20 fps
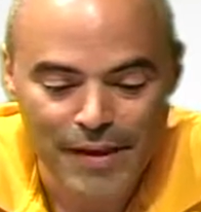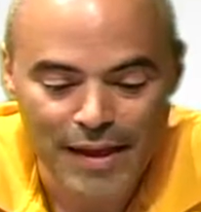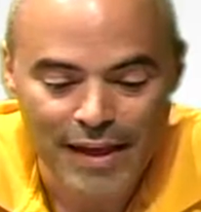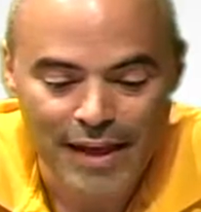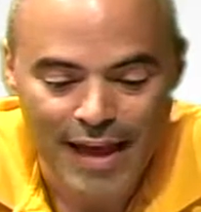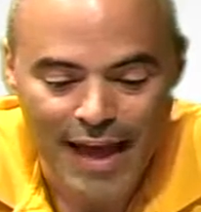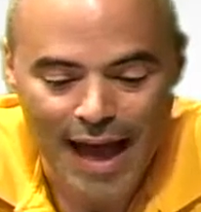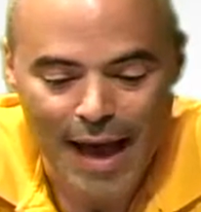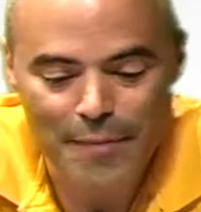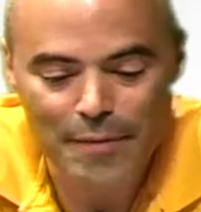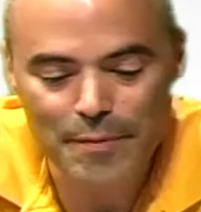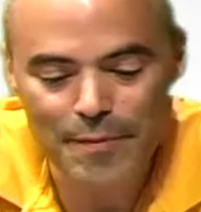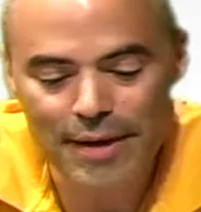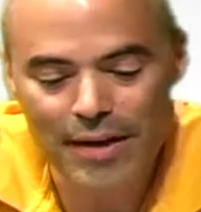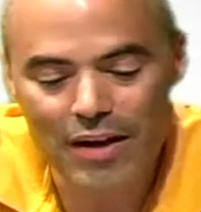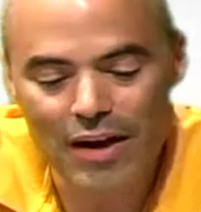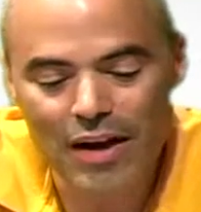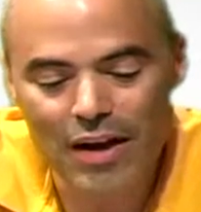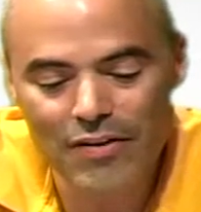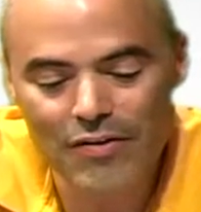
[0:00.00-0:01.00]
Apple
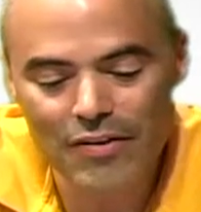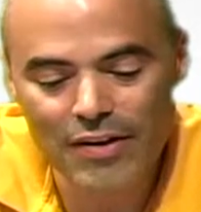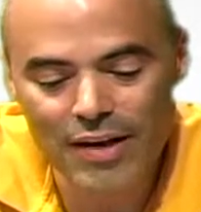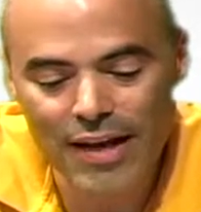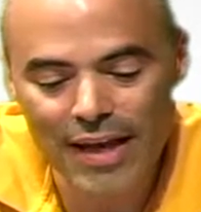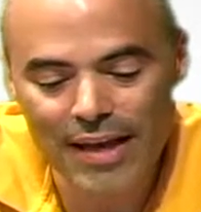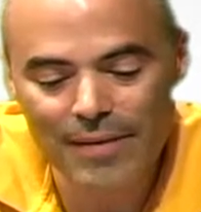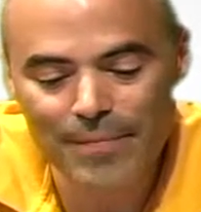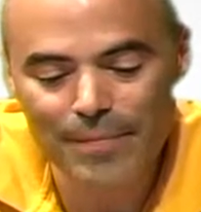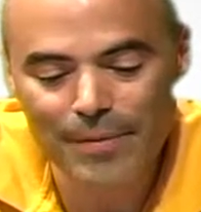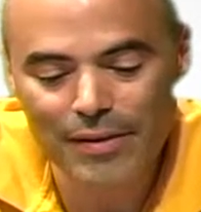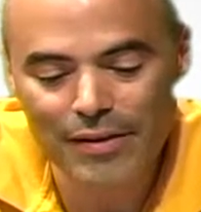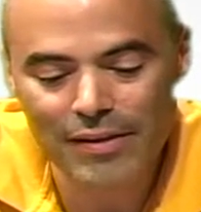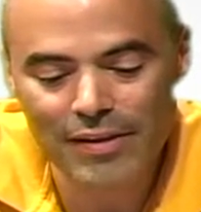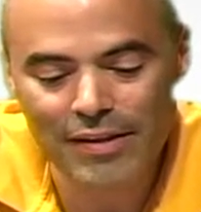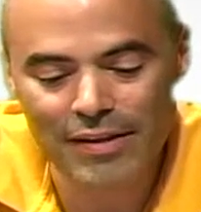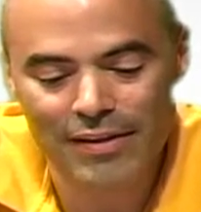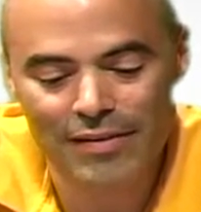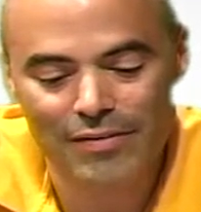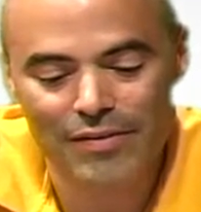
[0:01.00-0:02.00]
made $108
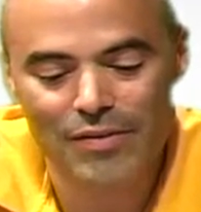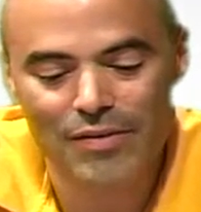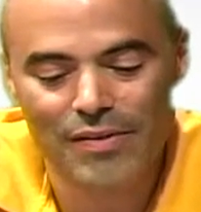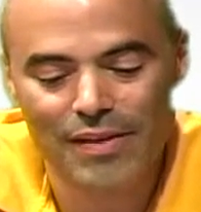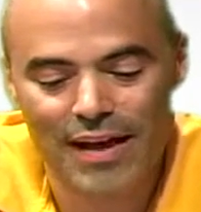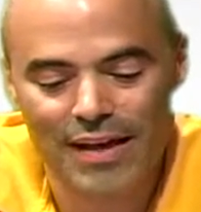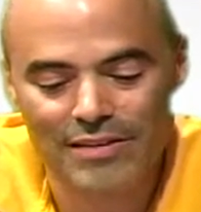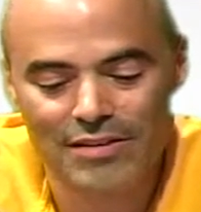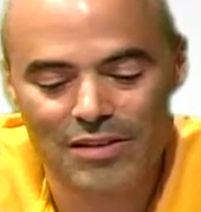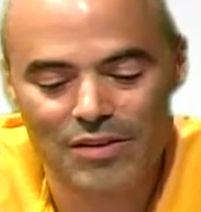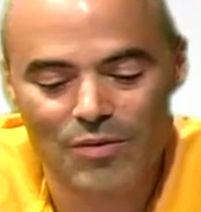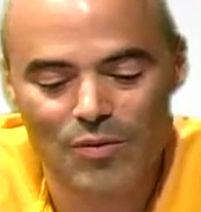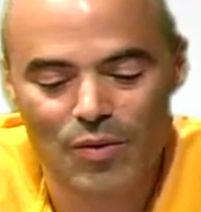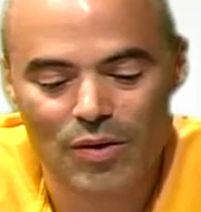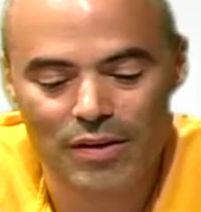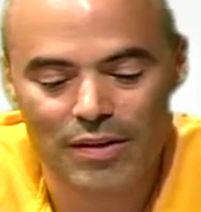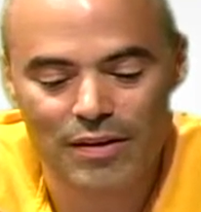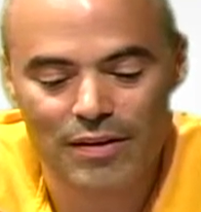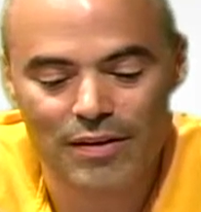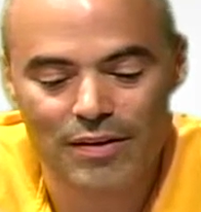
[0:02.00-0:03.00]
billion in
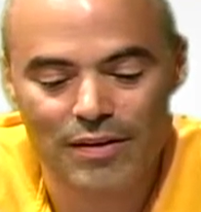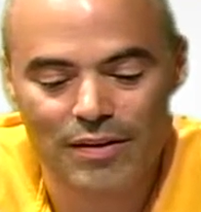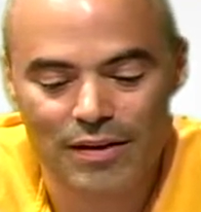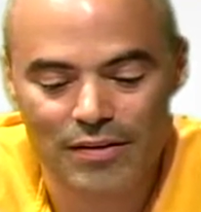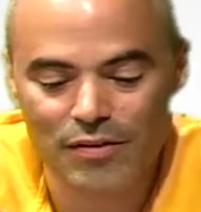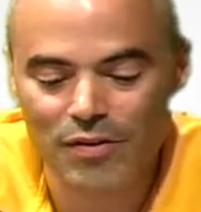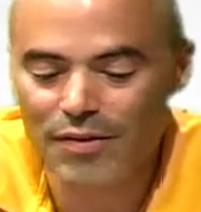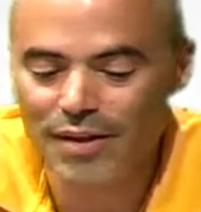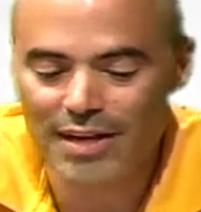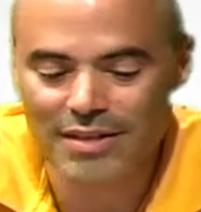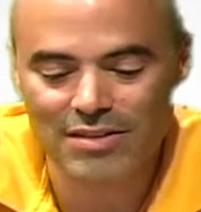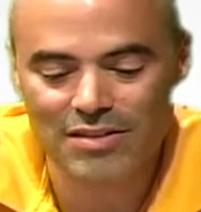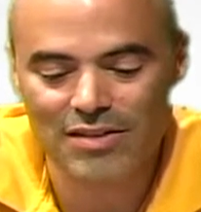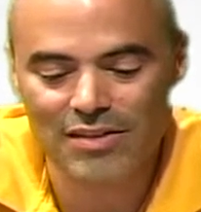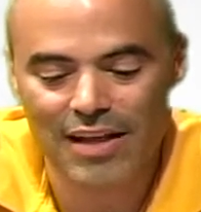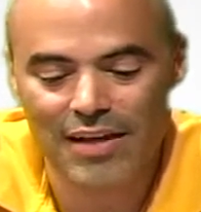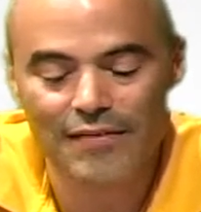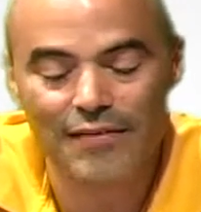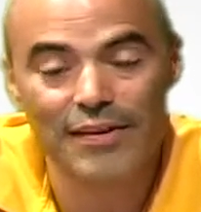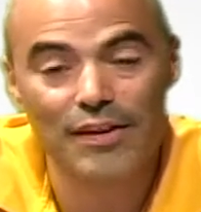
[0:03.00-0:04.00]

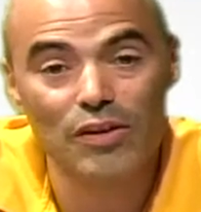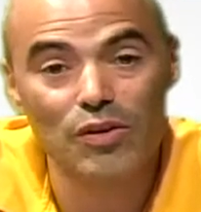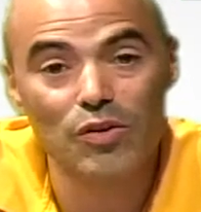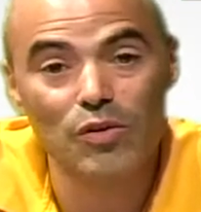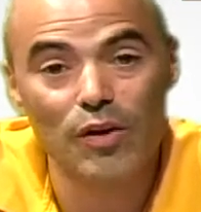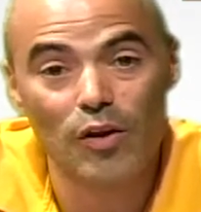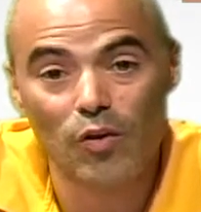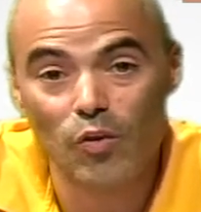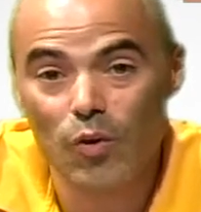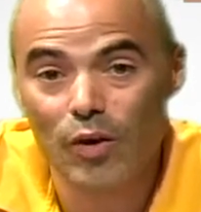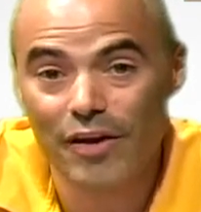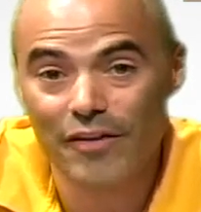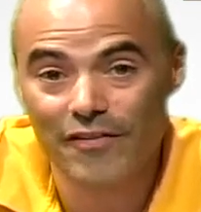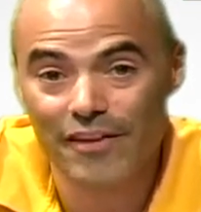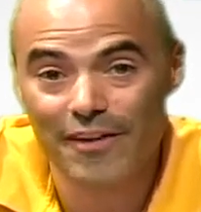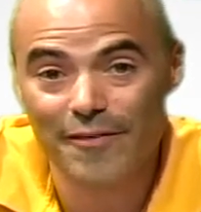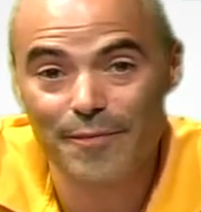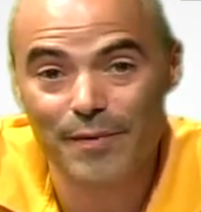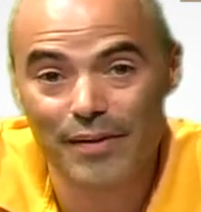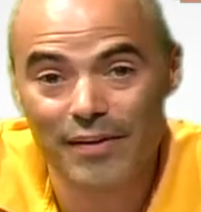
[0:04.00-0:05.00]
2011, including
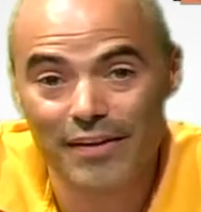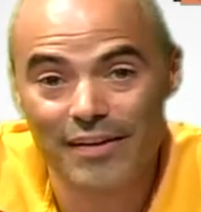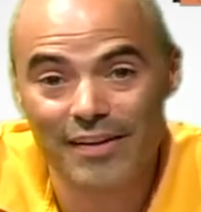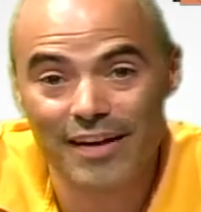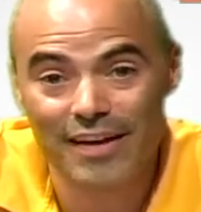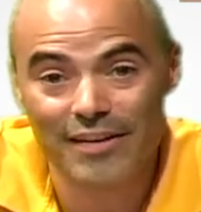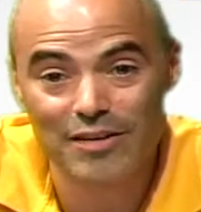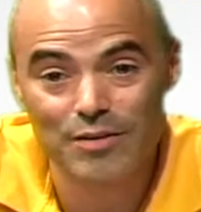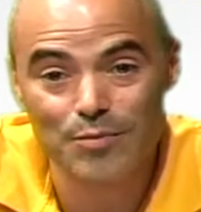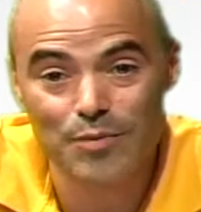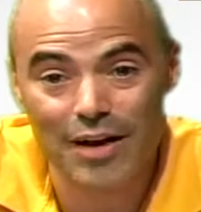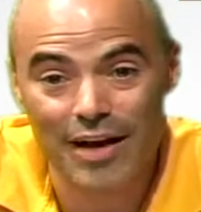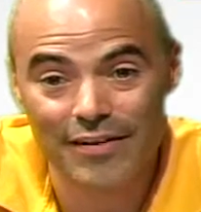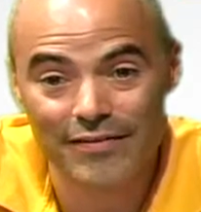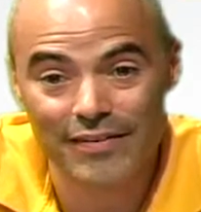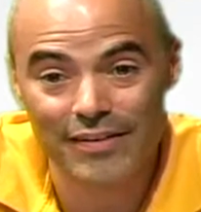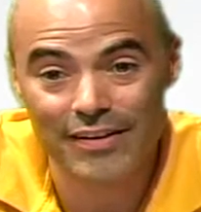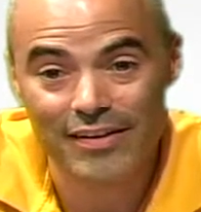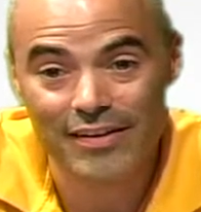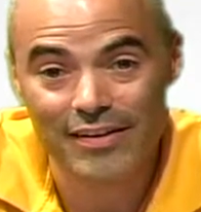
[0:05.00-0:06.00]
$25 billion
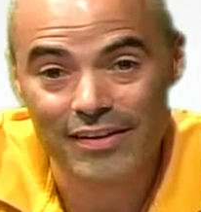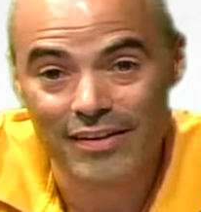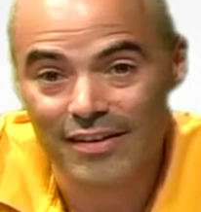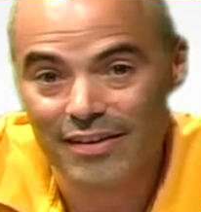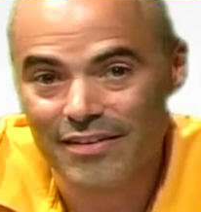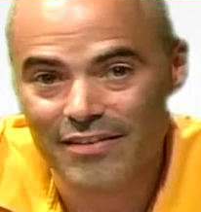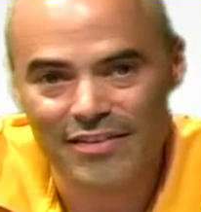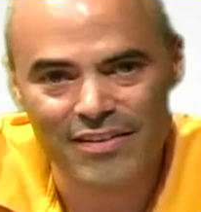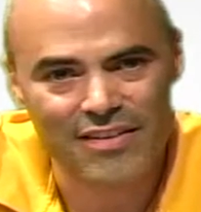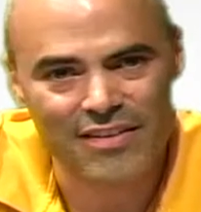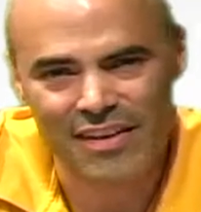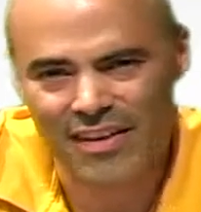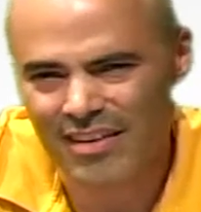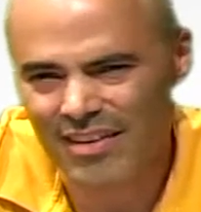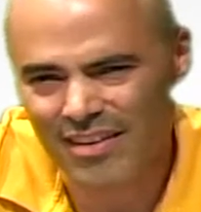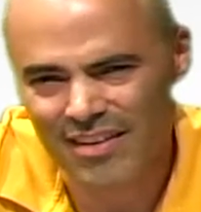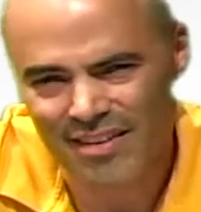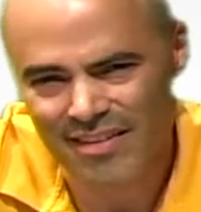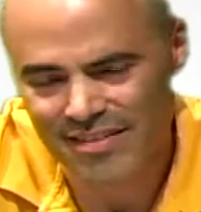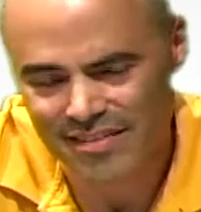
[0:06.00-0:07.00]
profit.
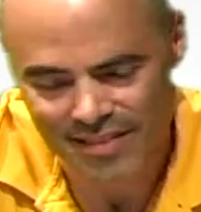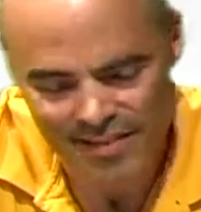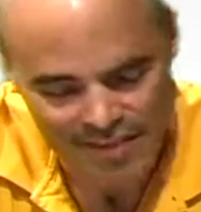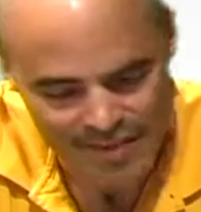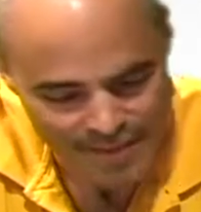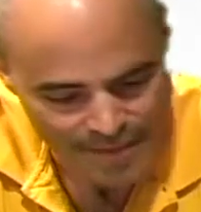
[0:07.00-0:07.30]
Ridiculous.